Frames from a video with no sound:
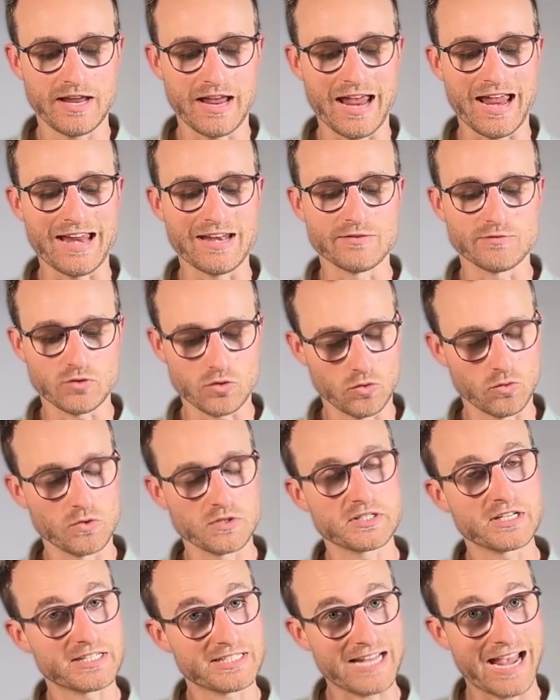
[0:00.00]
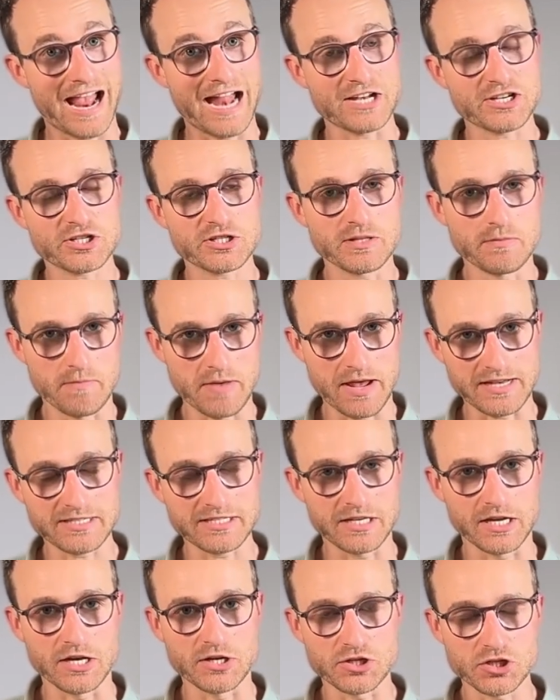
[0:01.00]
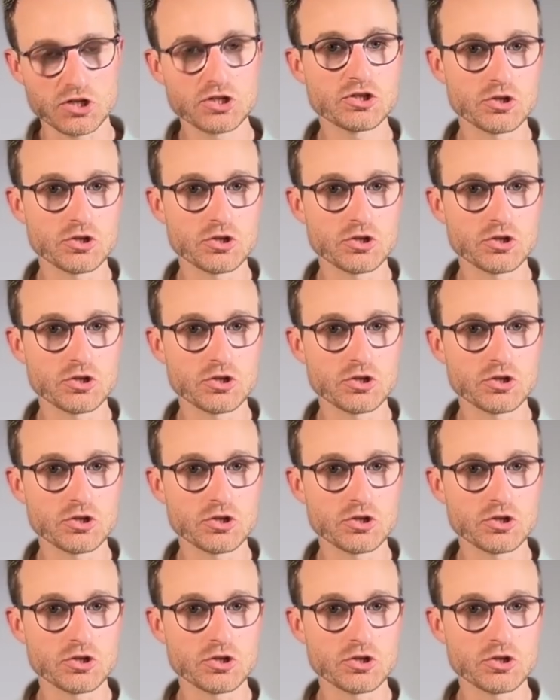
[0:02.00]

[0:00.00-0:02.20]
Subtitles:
and of course, attach the message